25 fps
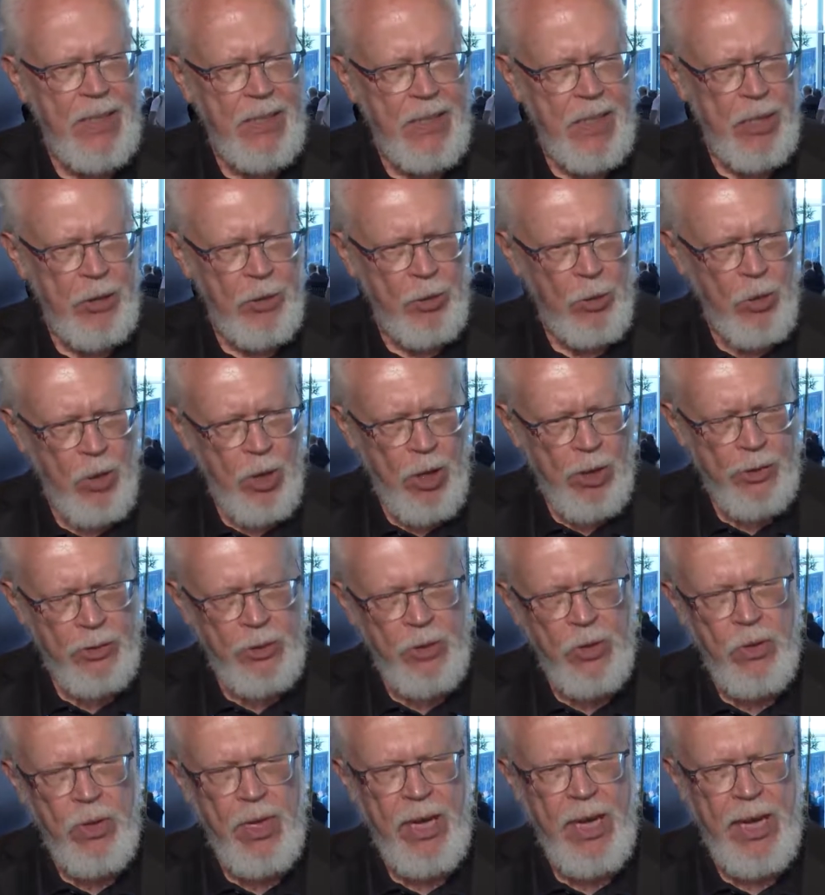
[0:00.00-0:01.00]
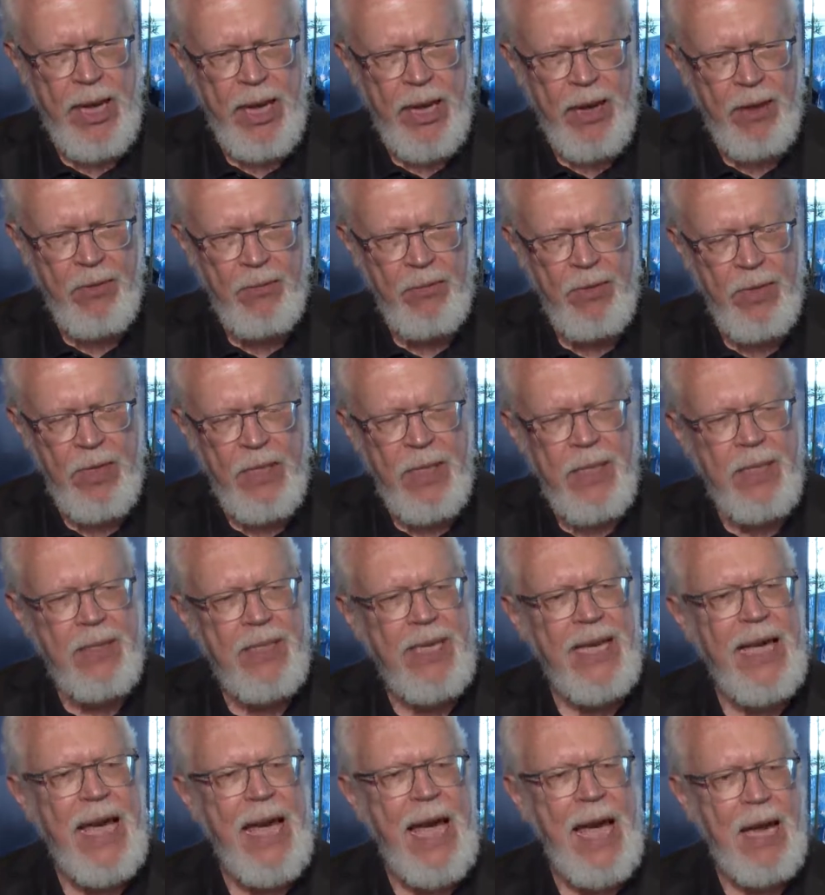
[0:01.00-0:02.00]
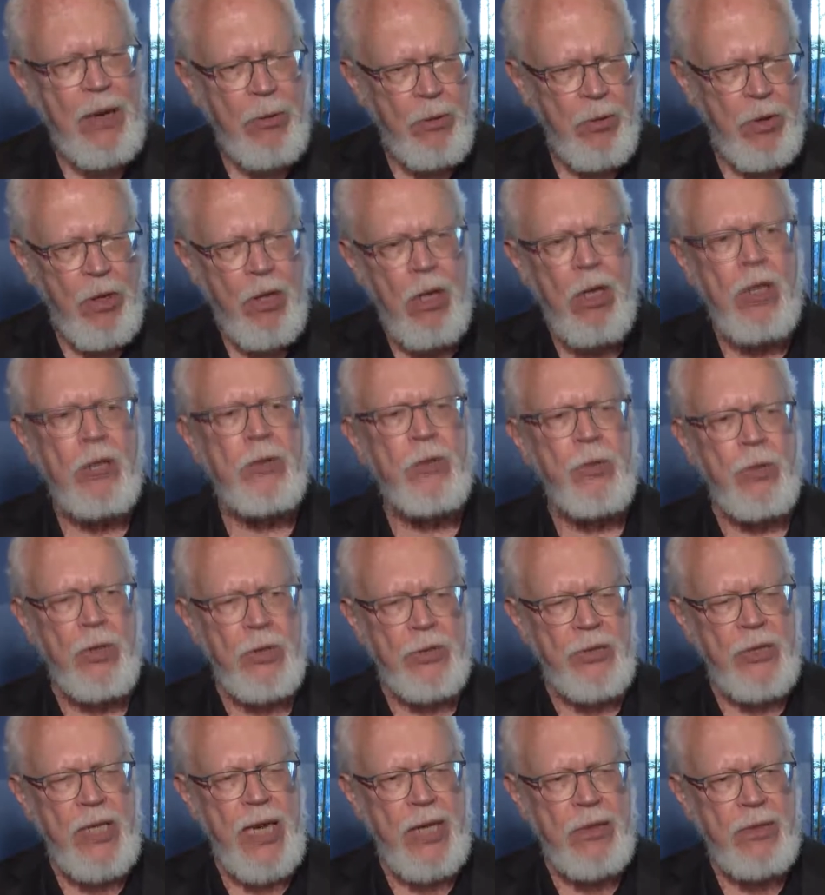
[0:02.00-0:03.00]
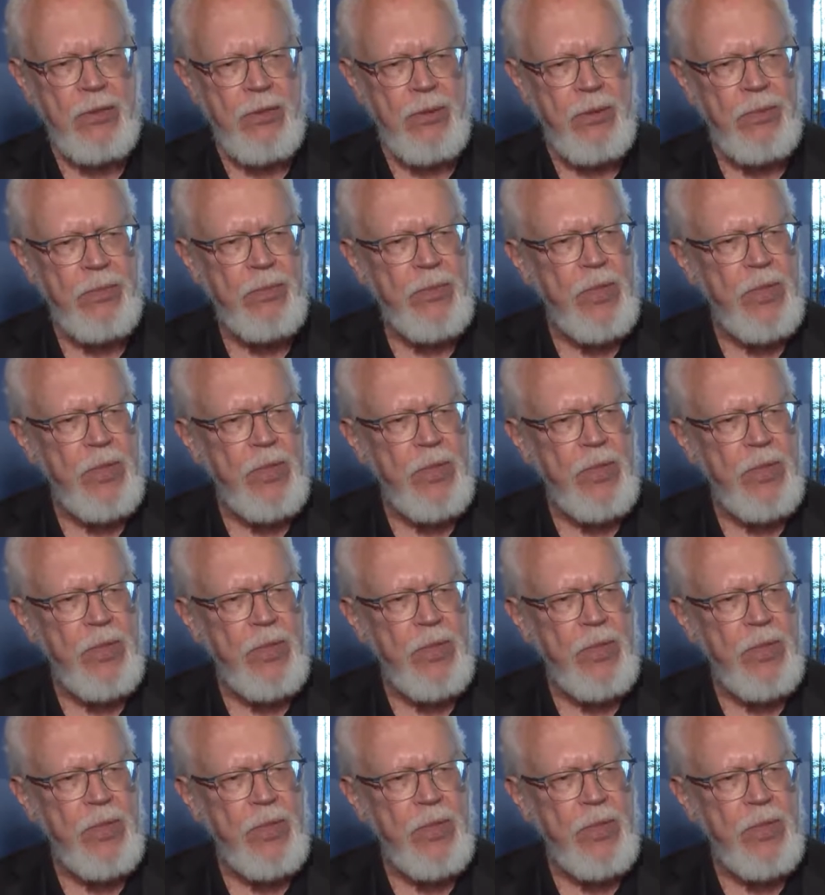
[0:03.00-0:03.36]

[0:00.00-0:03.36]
Then you also have the agricultural sector.